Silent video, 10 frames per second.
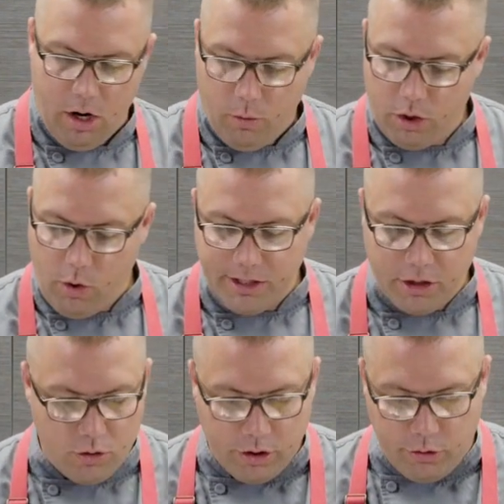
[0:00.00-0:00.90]
We're going to
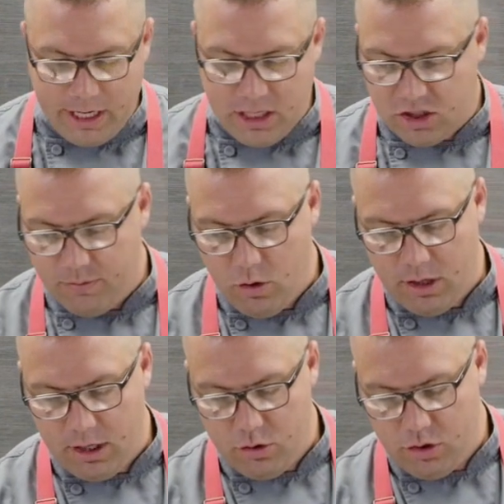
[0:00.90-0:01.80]
do a green
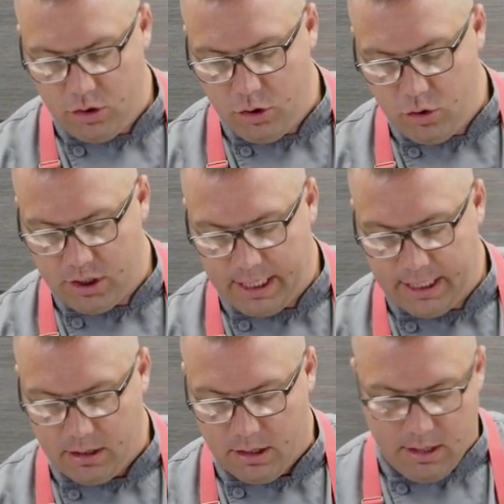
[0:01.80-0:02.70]
smoothie
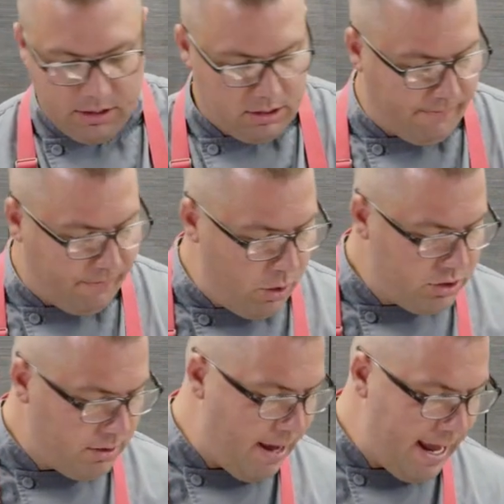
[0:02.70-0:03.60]
using some
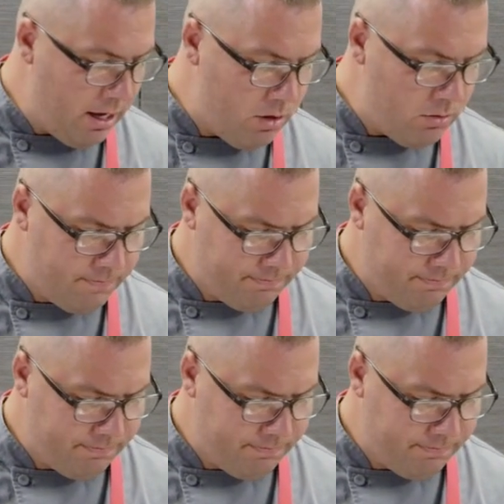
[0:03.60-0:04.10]
frozen mango.